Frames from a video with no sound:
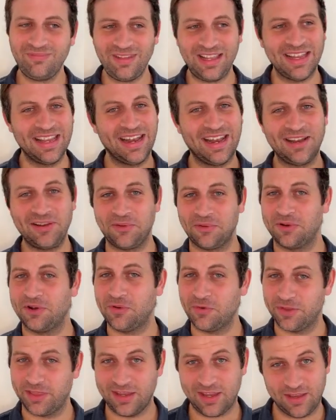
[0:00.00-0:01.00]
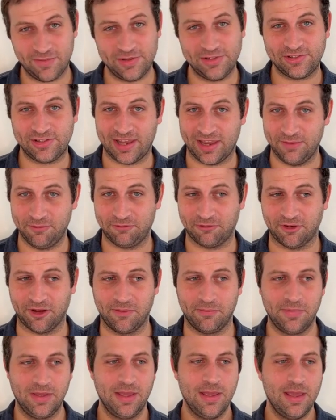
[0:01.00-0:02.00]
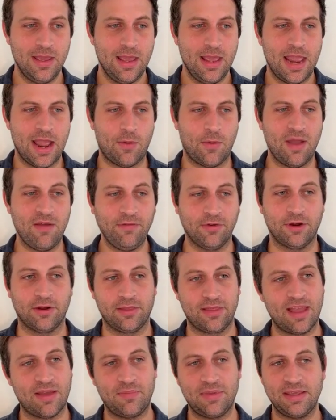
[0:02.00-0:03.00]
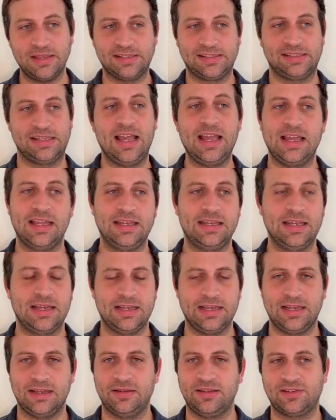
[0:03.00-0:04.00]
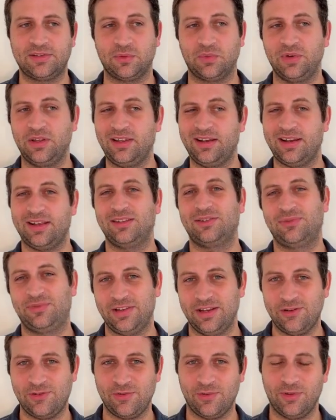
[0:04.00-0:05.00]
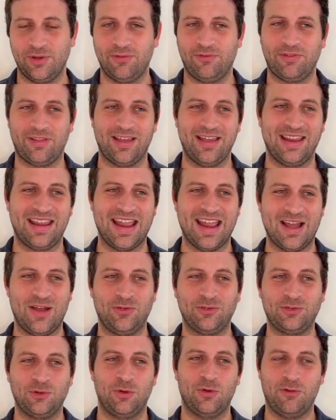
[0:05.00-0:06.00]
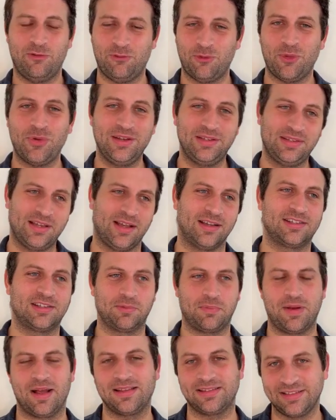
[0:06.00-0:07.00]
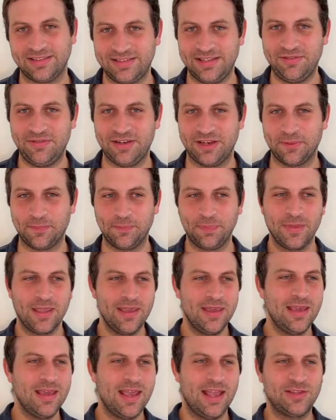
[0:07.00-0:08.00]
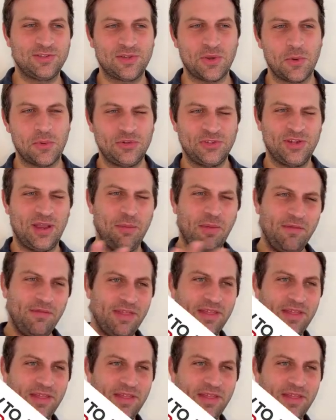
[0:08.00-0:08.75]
and I don't know where the image came from. However, that being said, it's a really nice visual of like how to avoid toxic positivity. And so some of